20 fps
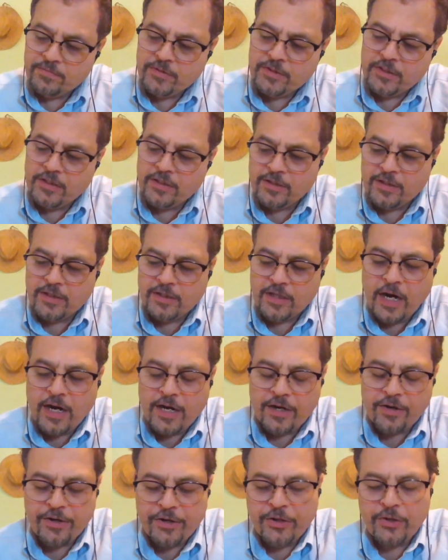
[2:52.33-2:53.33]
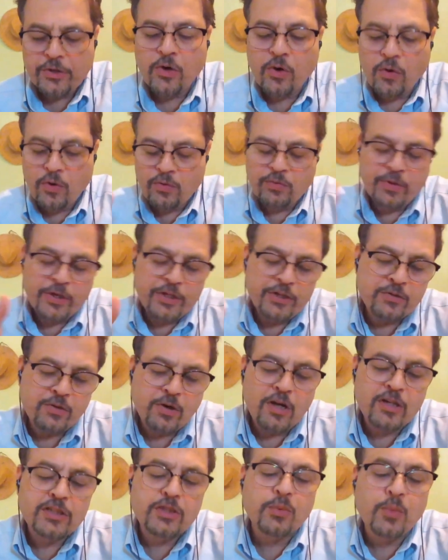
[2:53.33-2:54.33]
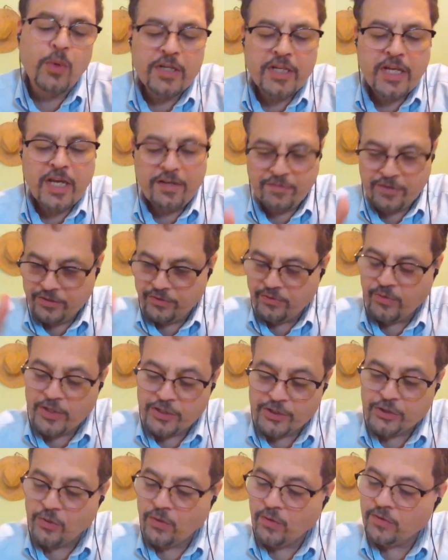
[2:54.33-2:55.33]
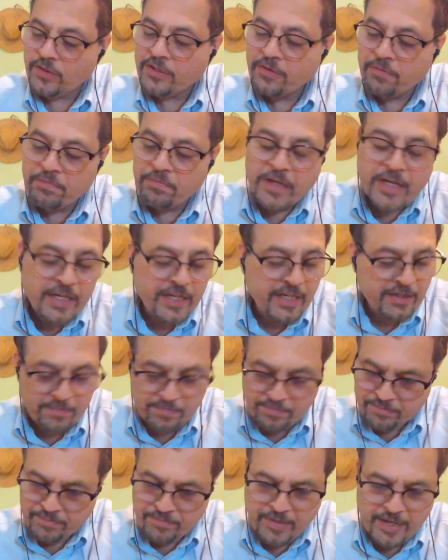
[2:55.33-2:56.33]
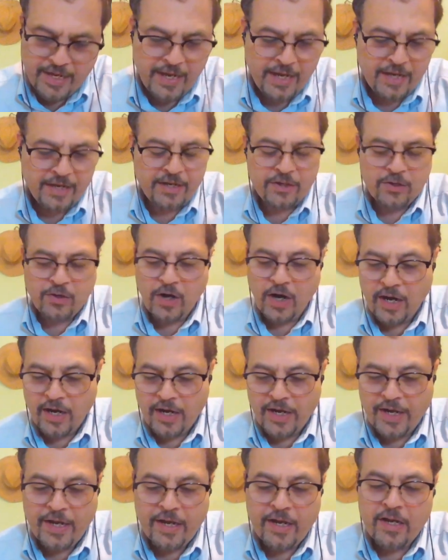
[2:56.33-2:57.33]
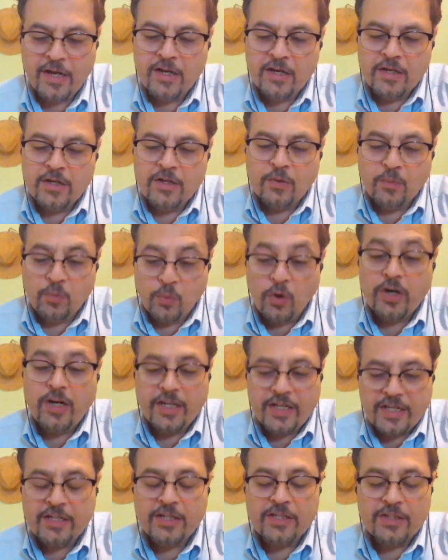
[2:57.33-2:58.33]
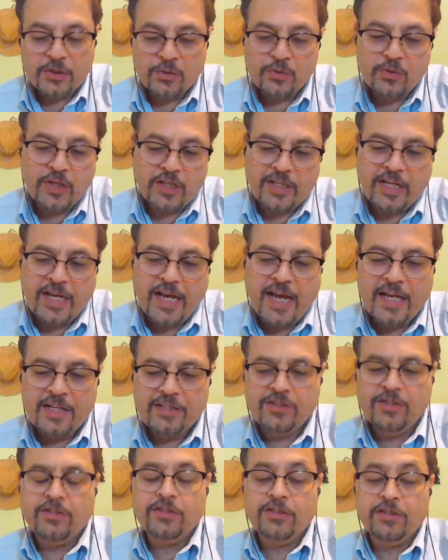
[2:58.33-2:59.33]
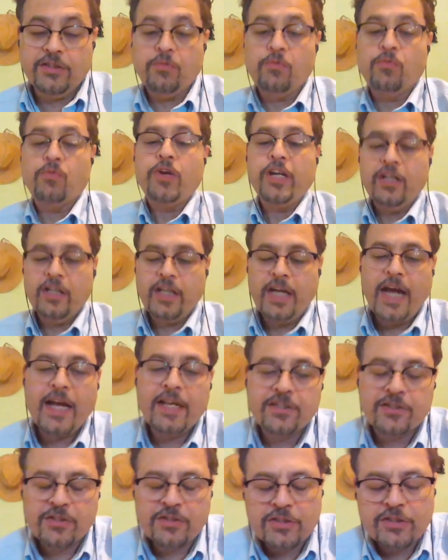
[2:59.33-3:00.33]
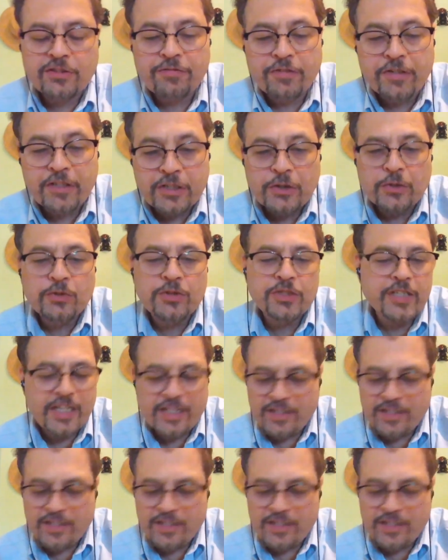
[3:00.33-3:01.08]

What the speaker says: The higher you go, when you cross the 1 kV threshold in the medium and in the high, what it can do and the hazards, the real hazards of induced